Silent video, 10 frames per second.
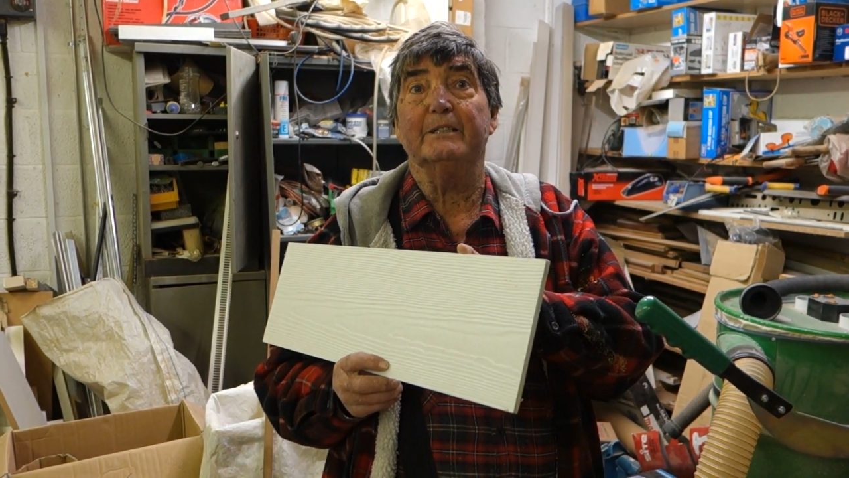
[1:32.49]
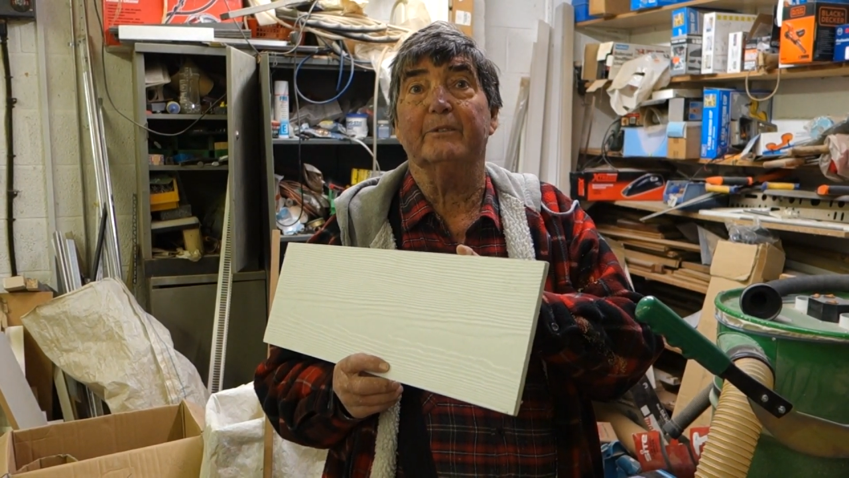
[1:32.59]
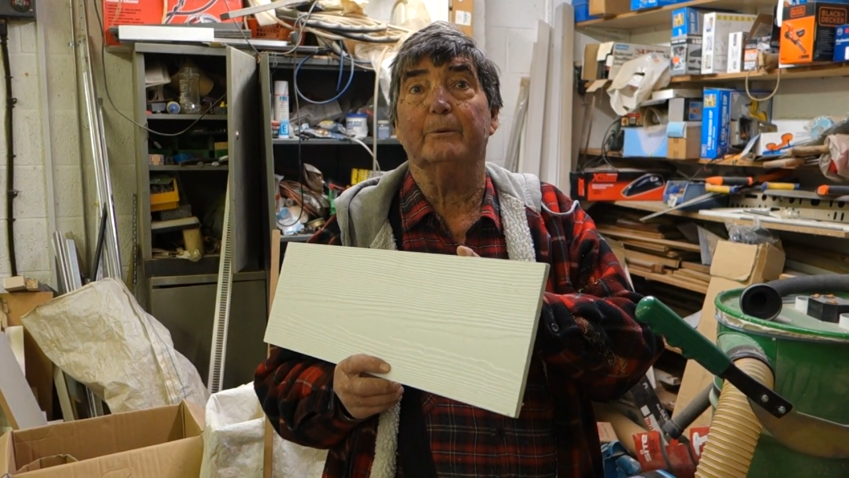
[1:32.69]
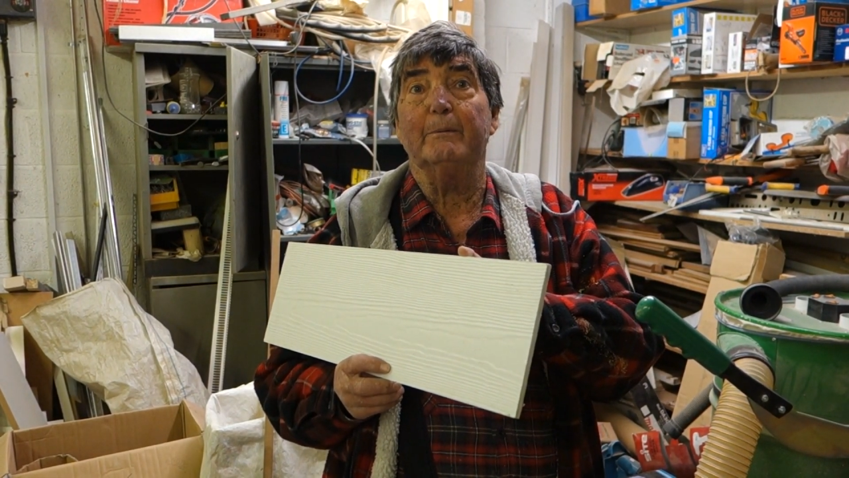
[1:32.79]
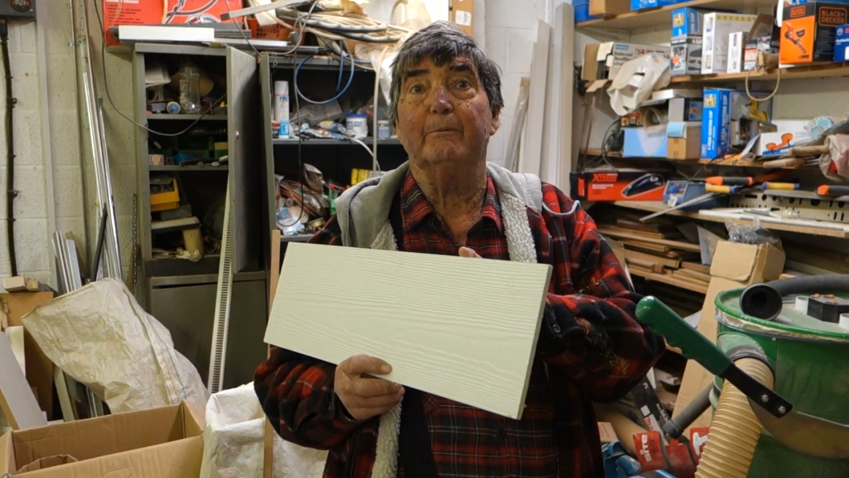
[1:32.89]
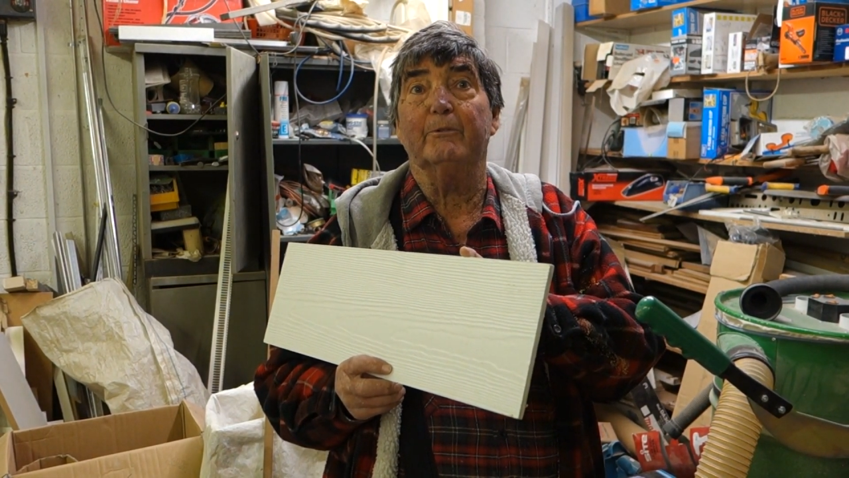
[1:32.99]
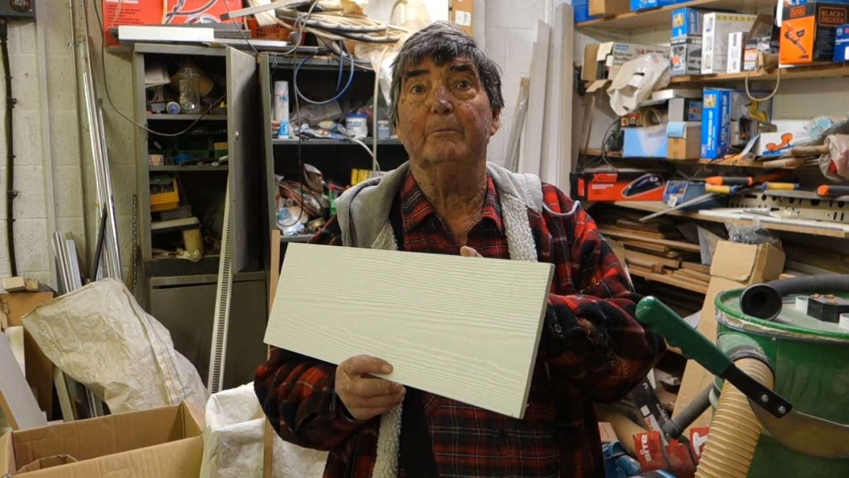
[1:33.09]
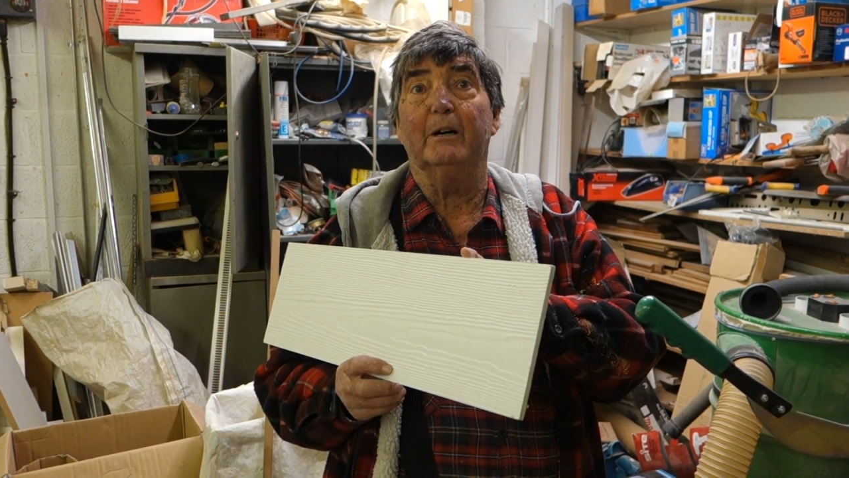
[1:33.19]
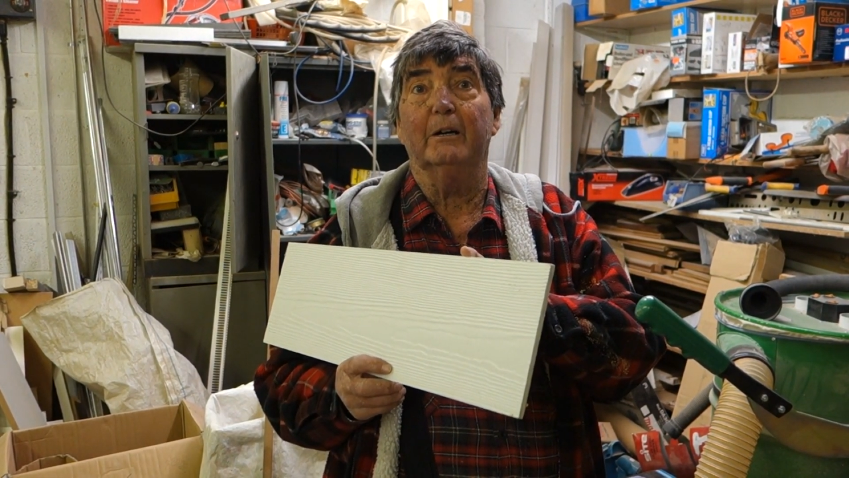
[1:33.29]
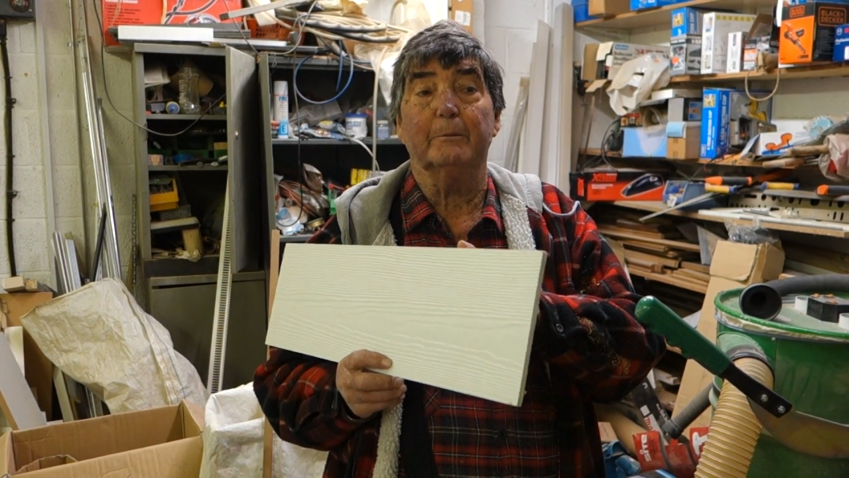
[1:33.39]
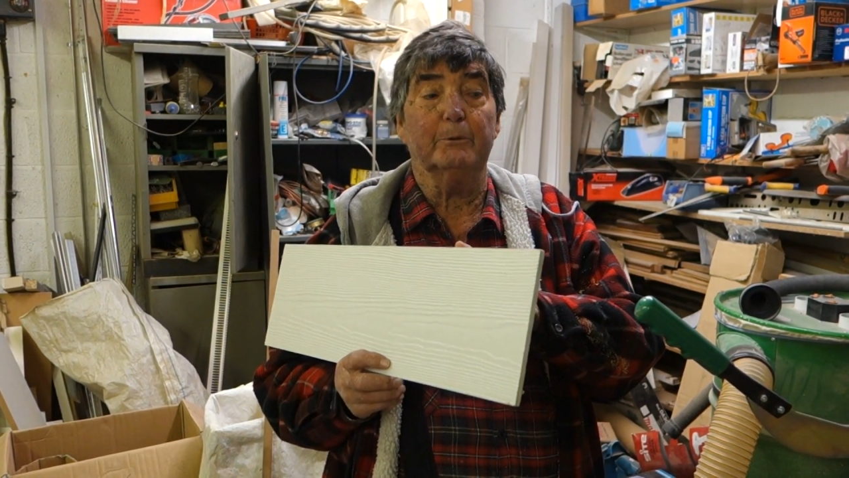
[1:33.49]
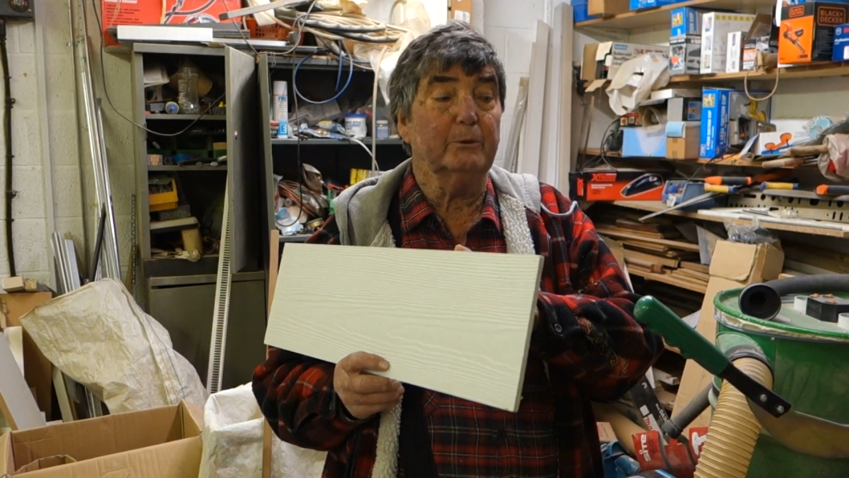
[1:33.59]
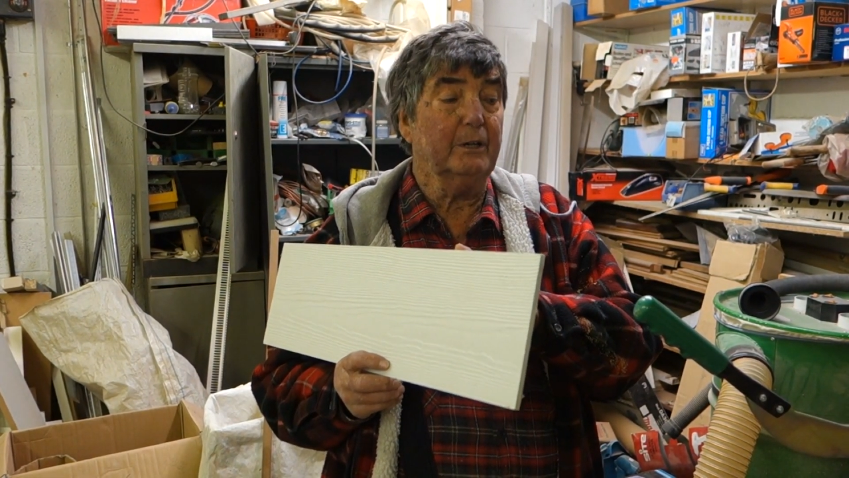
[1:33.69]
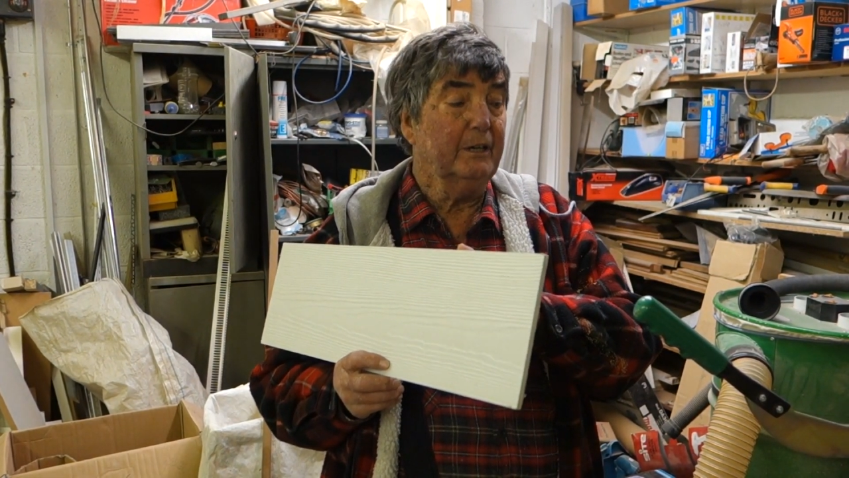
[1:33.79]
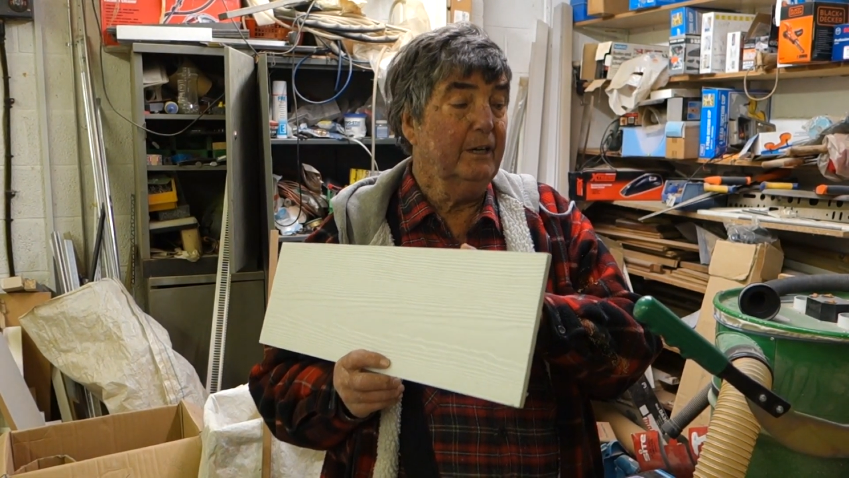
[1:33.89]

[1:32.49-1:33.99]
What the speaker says: of equipment from HardieBoard,